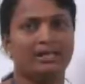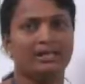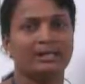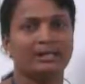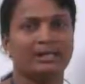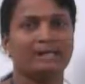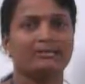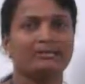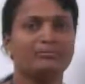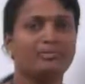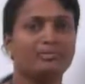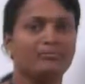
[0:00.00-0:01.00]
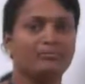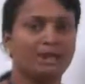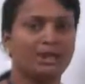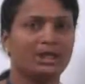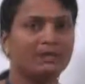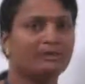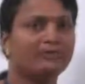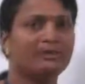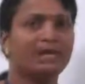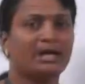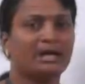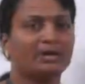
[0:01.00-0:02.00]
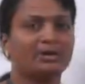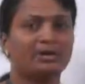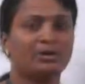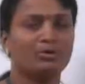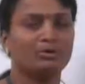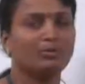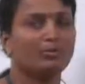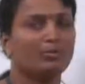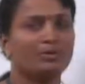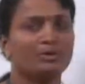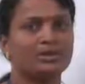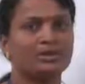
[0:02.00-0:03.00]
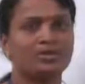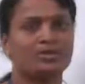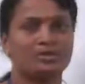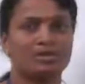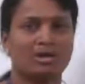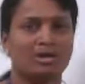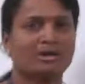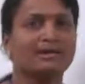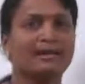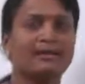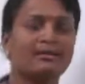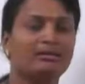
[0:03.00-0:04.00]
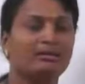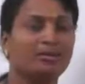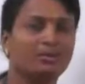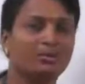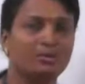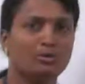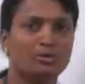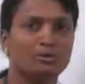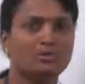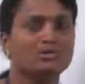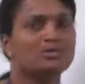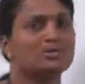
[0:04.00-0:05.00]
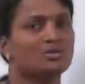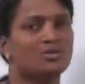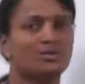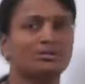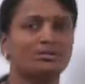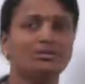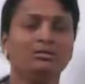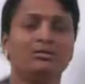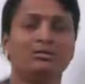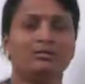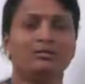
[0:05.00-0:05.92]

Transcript: Like at the beginning of the array you can do the operations, or at the end you can do the operations, or in the